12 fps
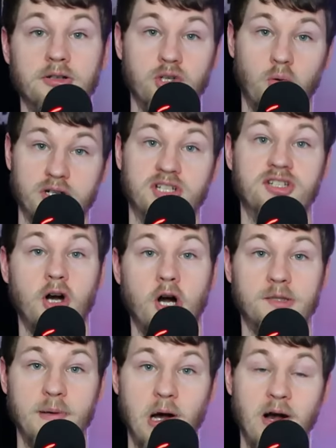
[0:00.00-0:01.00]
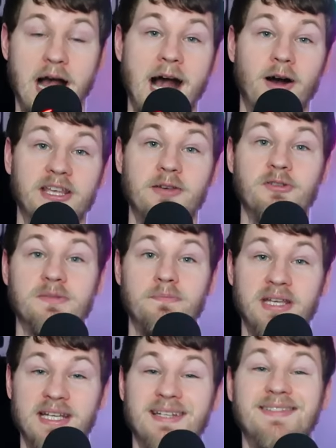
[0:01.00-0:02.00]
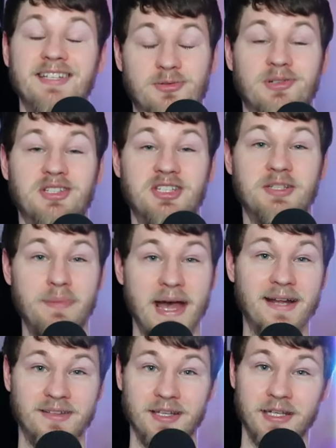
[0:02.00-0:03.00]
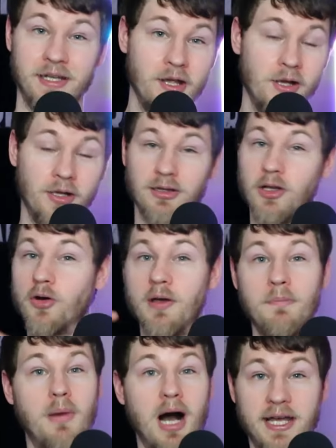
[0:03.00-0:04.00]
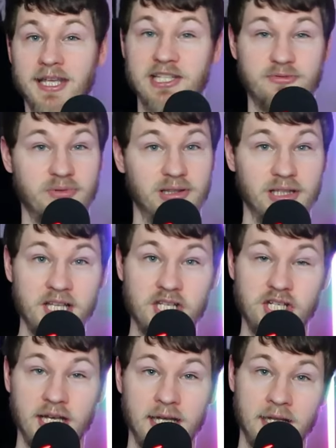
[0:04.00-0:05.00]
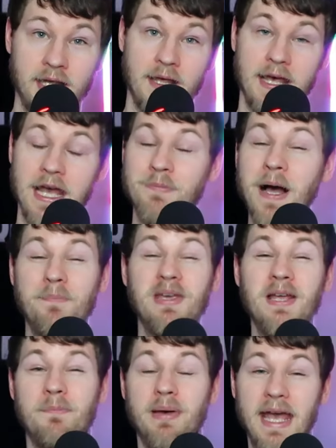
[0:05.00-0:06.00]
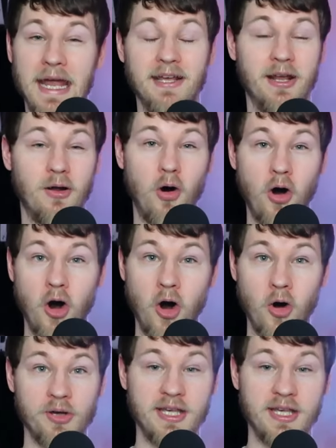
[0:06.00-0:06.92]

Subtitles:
George talks about how he was being disrespected, Logan mocking his religion, him not being paid at all.